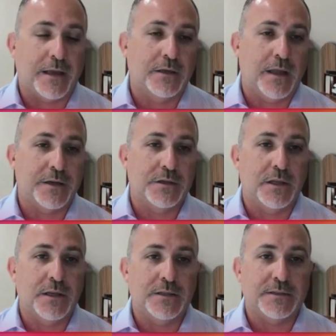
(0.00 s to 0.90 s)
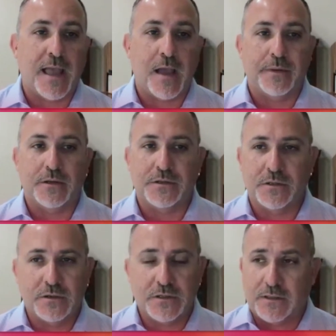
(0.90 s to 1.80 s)
action that needs to happen there. So
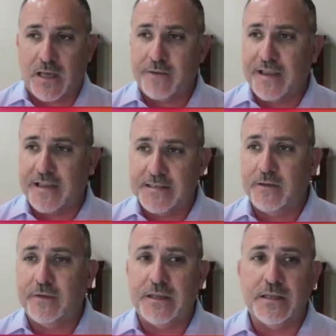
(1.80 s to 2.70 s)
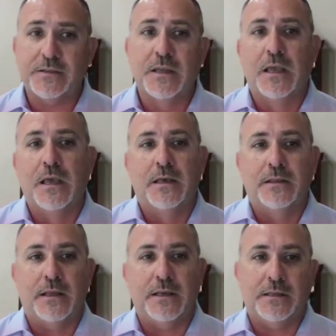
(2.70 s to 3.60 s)
there's a lot of activities
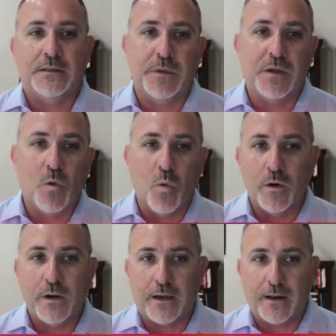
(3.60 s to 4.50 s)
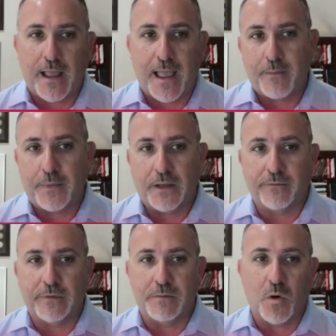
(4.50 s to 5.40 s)
that need to be coordinated and happening
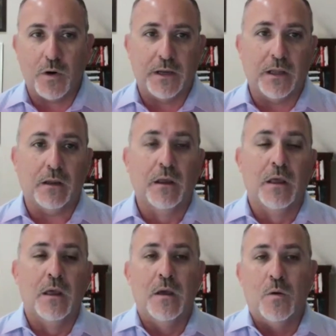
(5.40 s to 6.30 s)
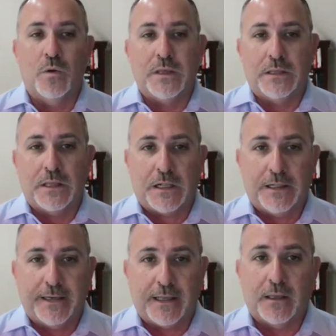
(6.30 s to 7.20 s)
from the marketing within the
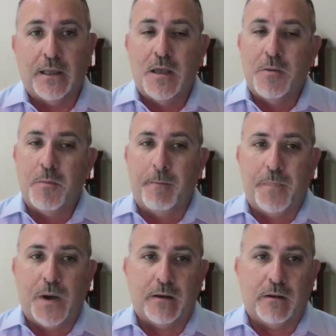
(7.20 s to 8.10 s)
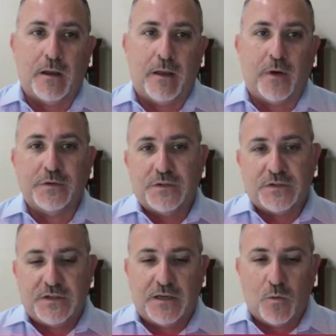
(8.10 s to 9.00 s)
clinic. But I've also
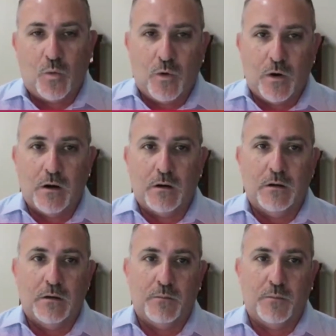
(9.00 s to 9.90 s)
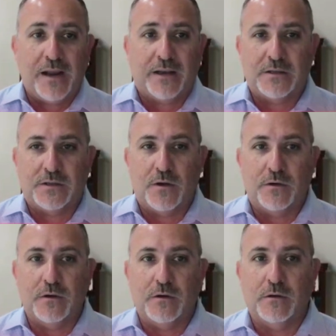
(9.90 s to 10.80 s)
seen it where practice
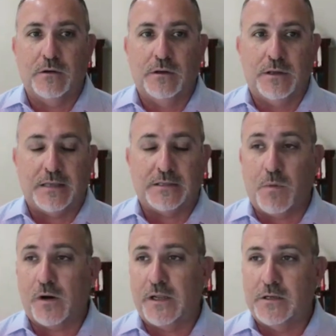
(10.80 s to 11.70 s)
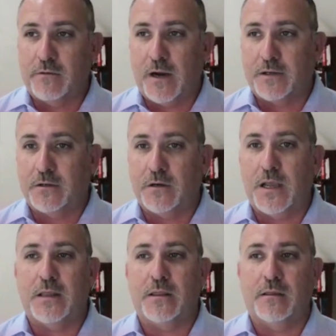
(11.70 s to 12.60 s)
owner has a marketing director
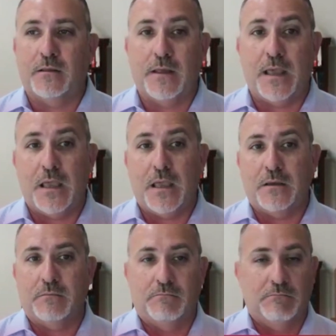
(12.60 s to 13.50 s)
and they